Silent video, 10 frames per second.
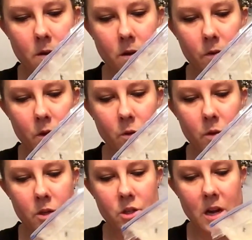if you
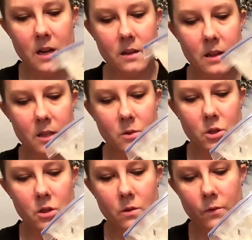want chocolate, that's what
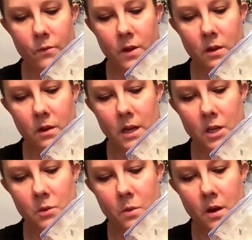you do. Fill
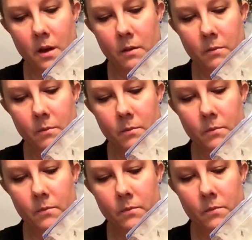each one
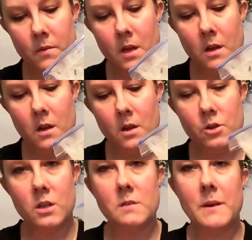
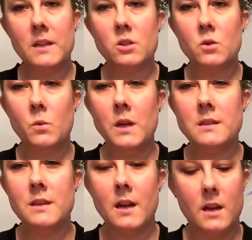just by
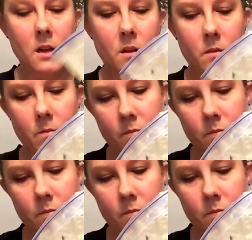squeezing it in.